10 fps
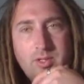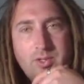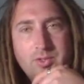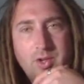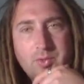
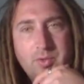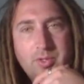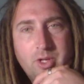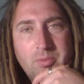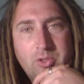as long as we don't
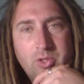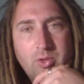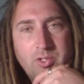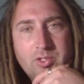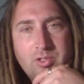go below
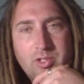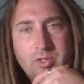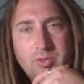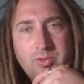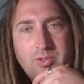these
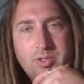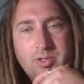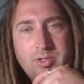lows,